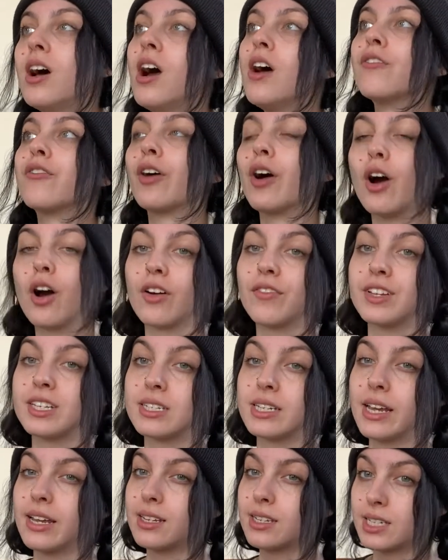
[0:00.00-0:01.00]
for
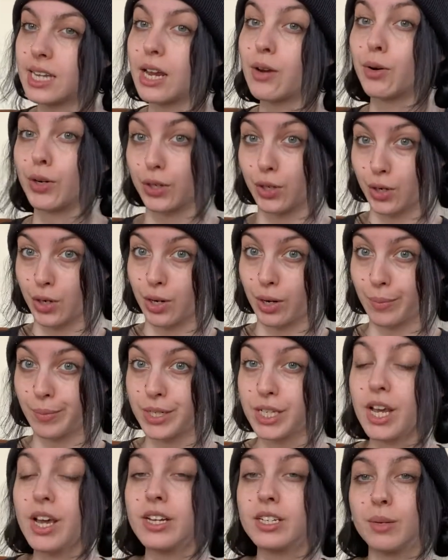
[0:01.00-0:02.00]
harvesting sacred
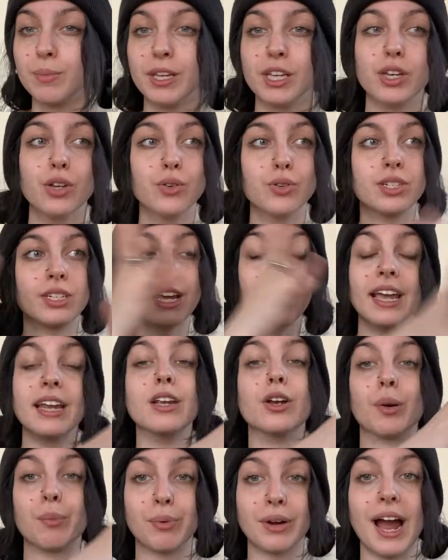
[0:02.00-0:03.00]
herbs to be used in
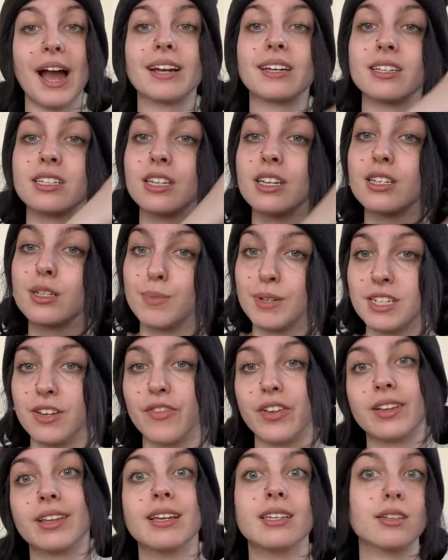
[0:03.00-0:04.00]
your practice specifically.